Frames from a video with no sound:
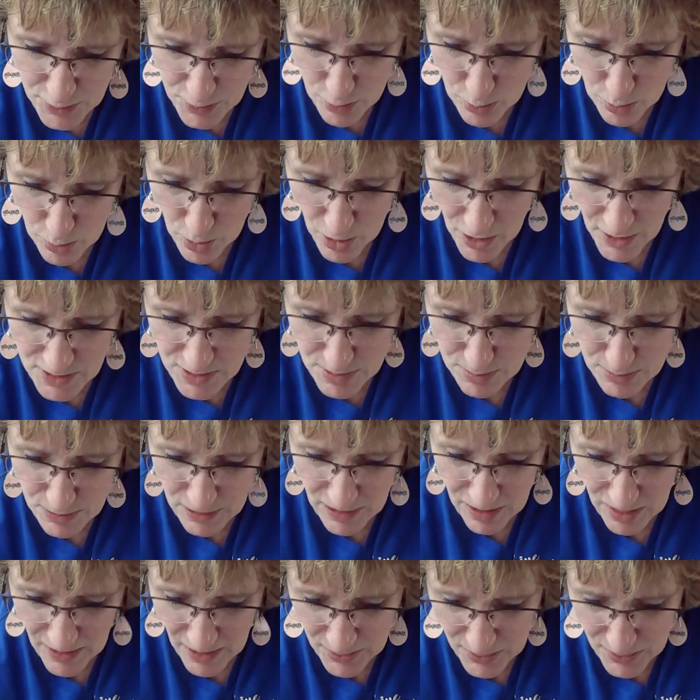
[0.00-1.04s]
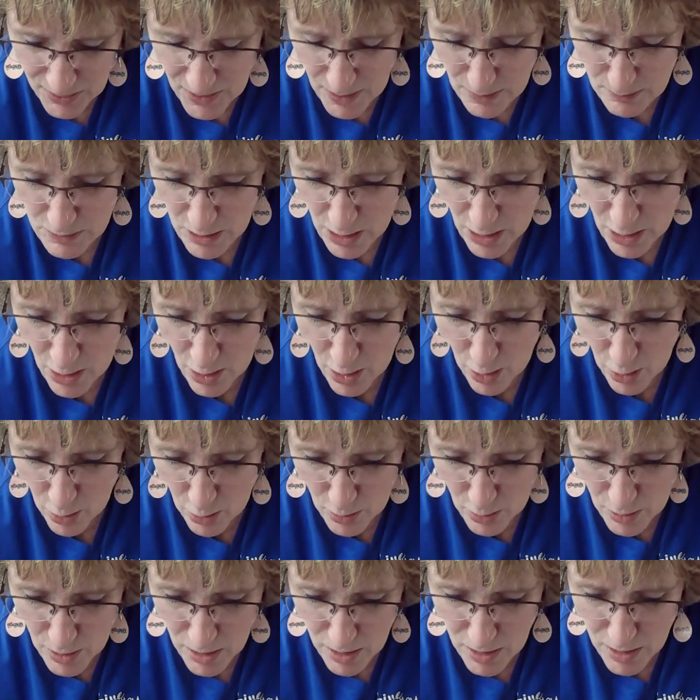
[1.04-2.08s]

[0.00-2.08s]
who wants me to let them know?